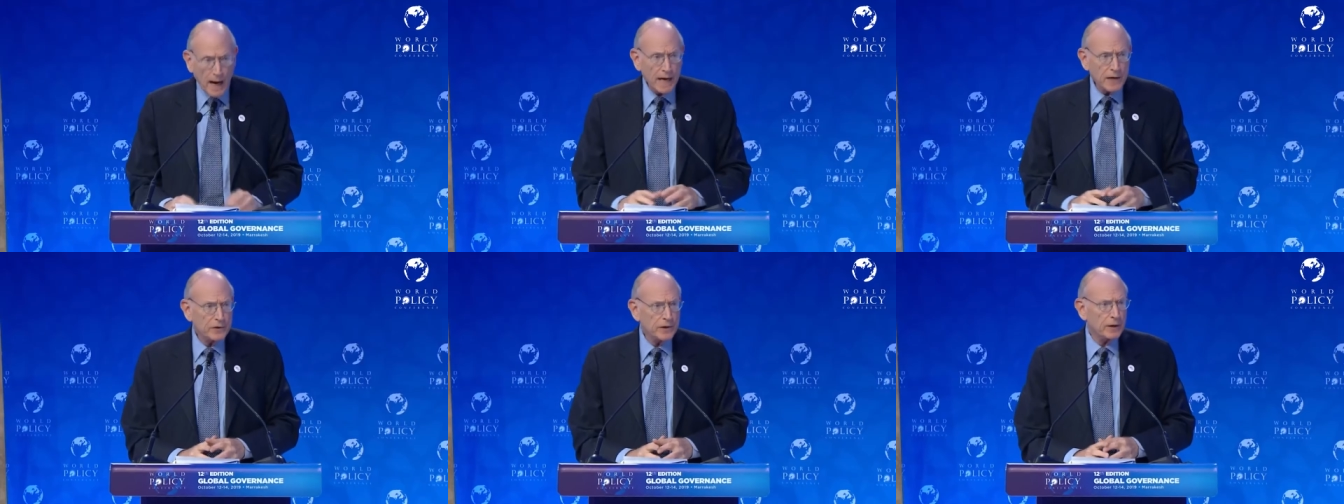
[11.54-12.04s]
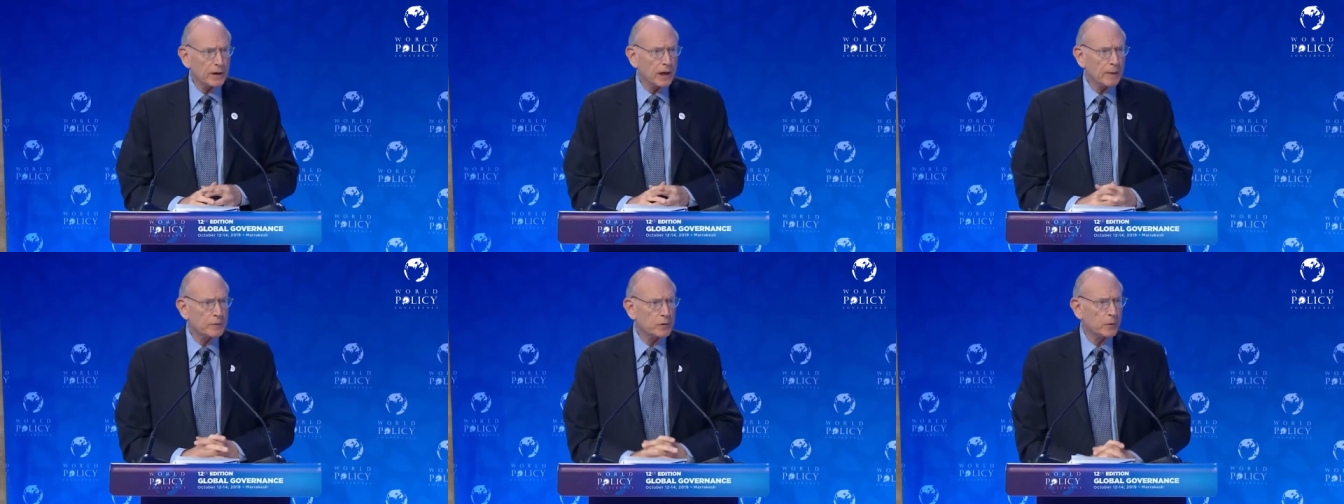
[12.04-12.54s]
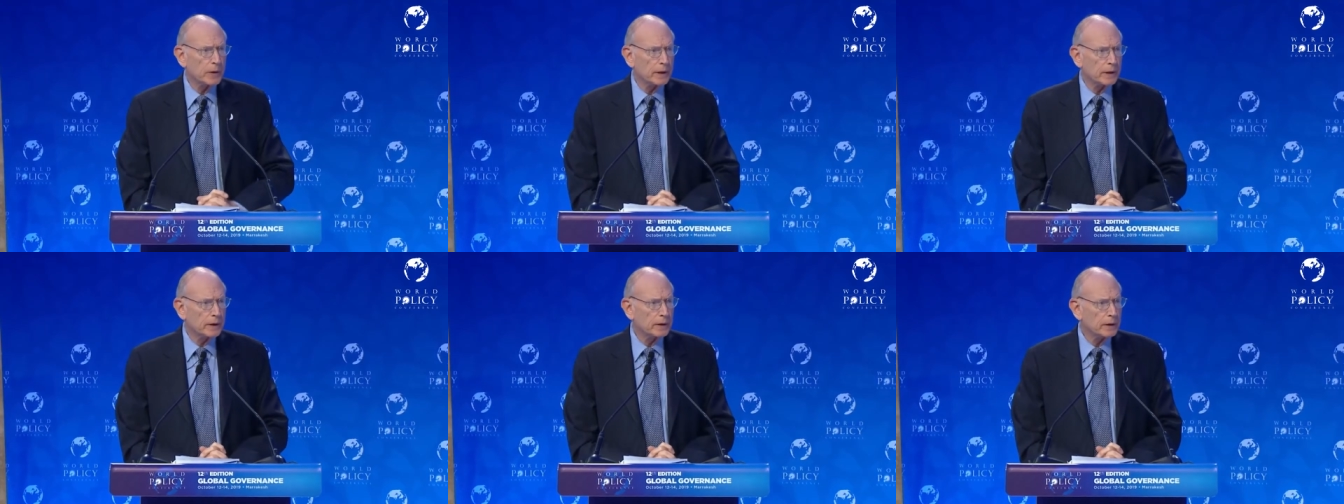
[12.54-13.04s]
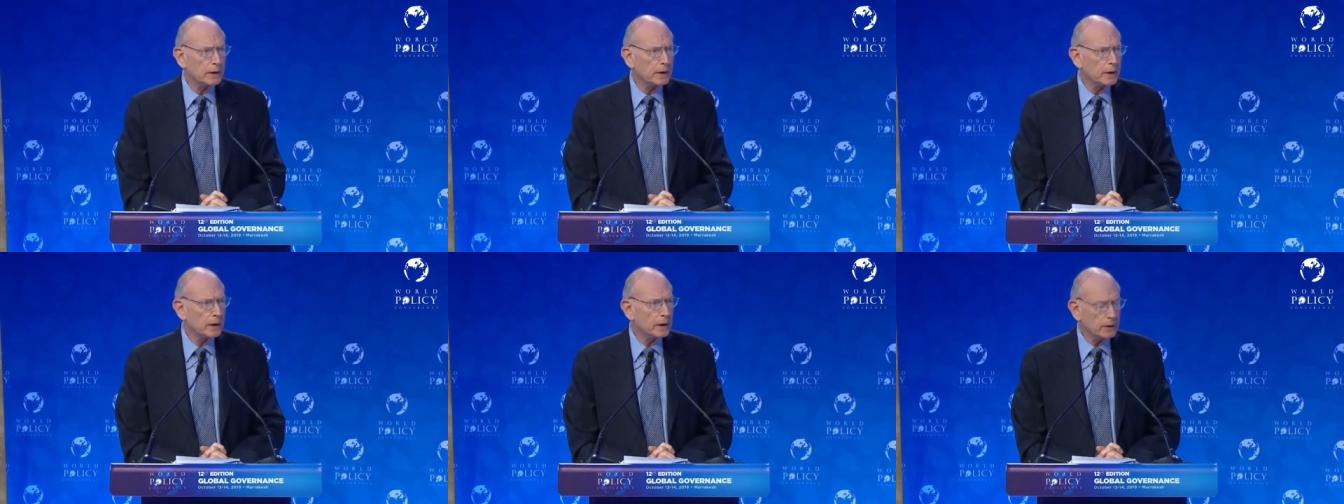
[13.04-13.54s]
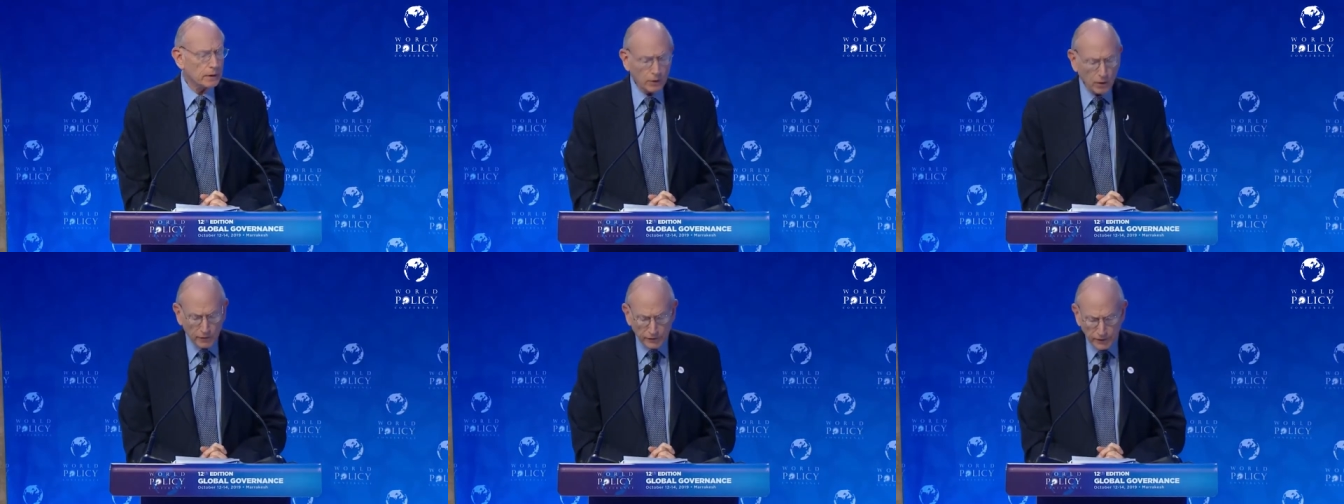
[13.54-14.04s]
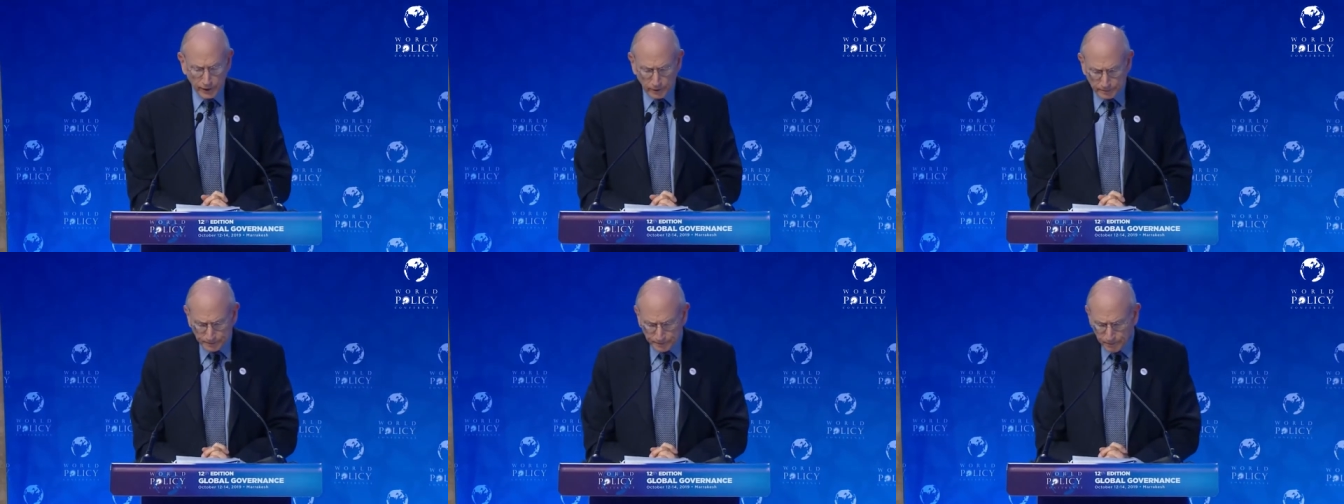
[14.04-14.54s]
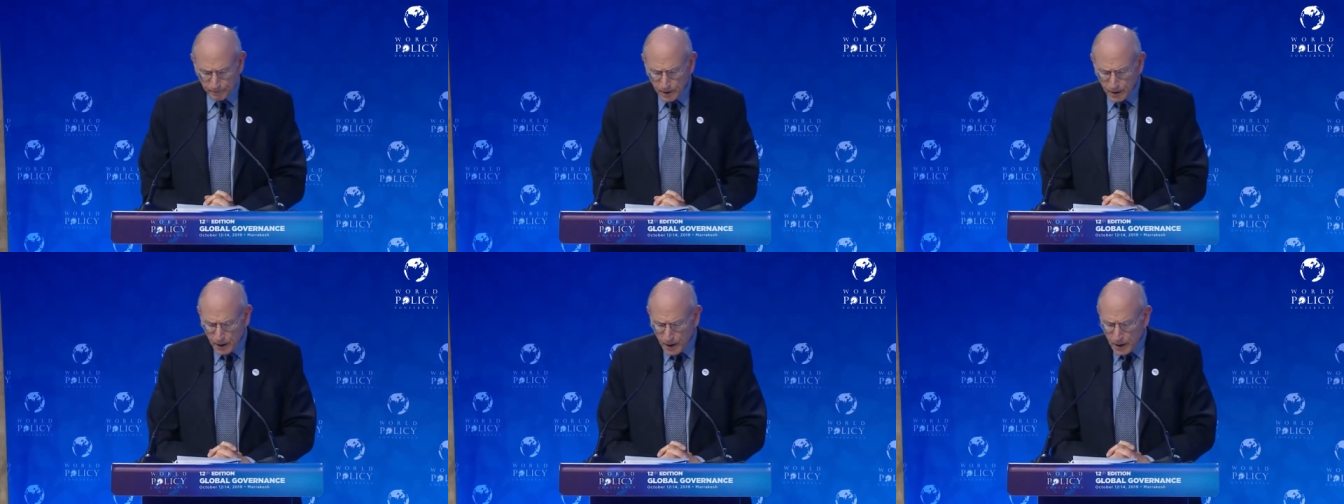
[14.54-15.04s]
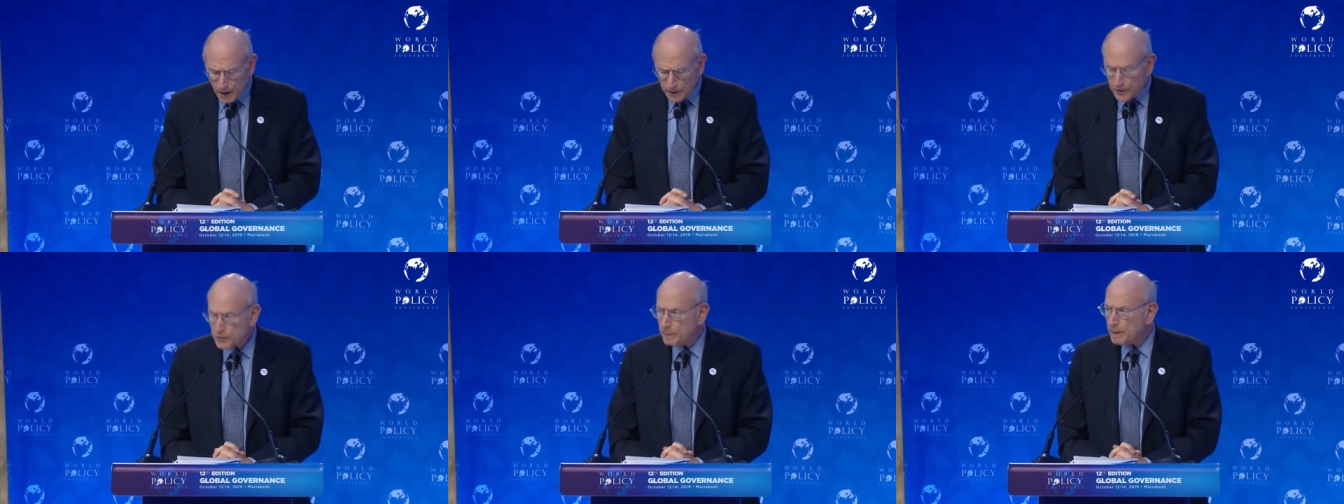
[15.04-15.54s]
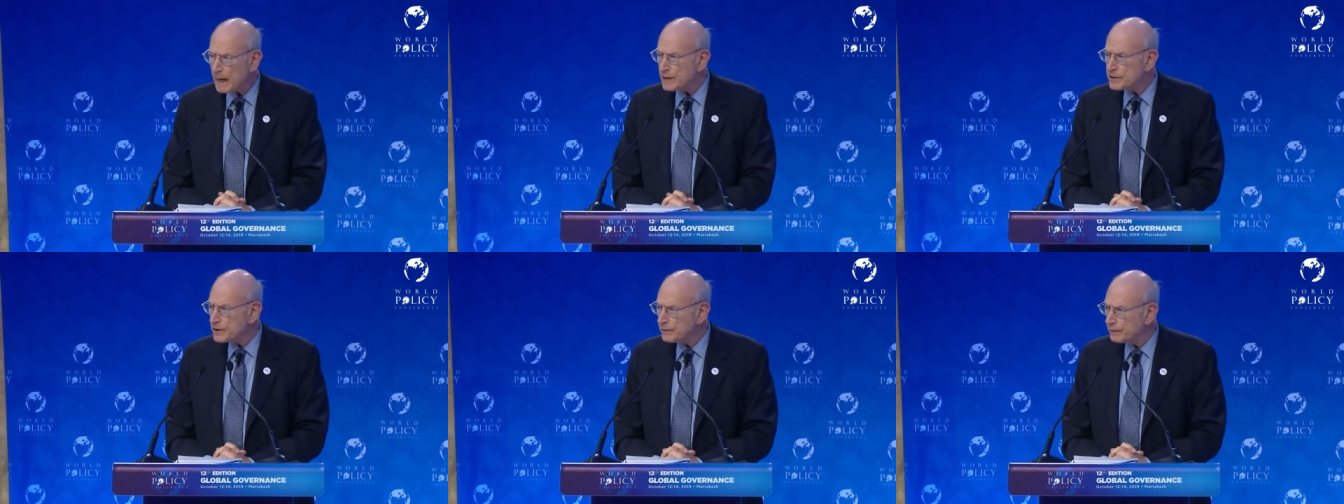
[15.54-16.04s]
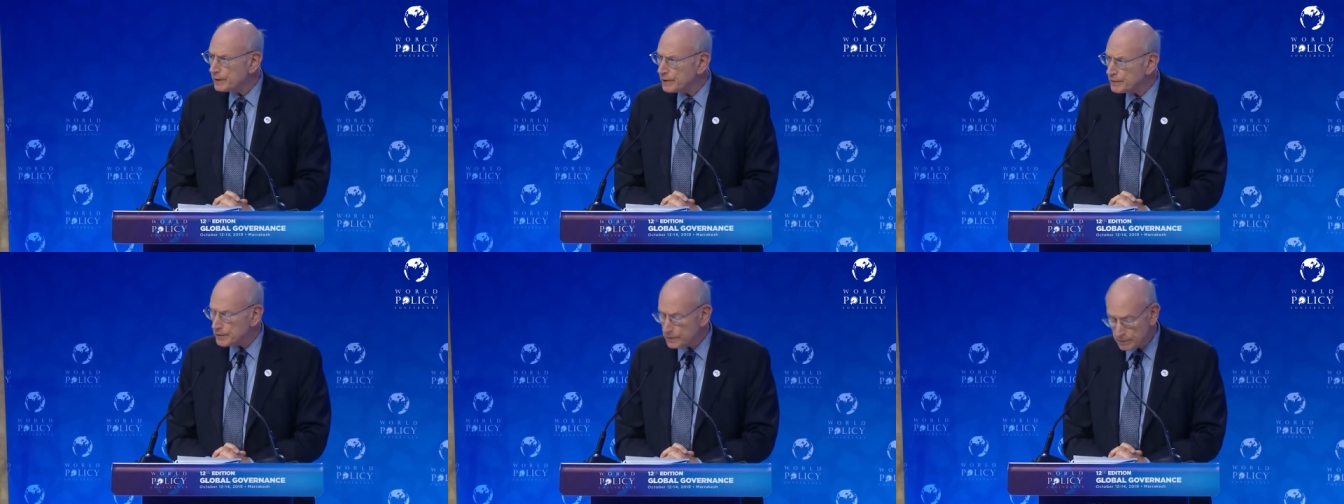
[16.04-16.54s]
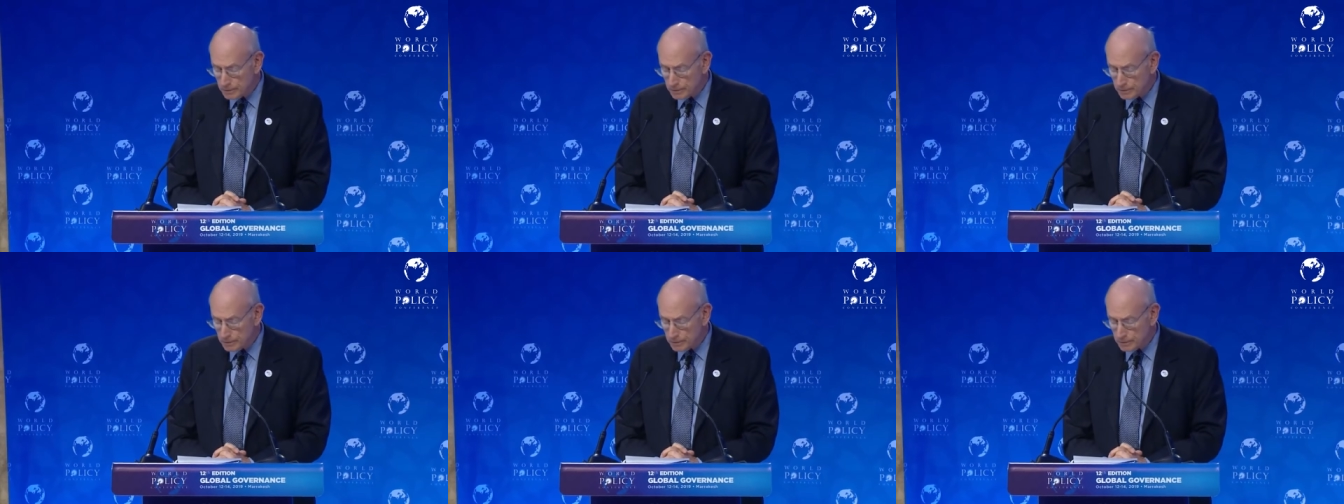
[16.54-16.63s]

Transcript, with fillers: is there an upswing in lawfare? There's a positive reason.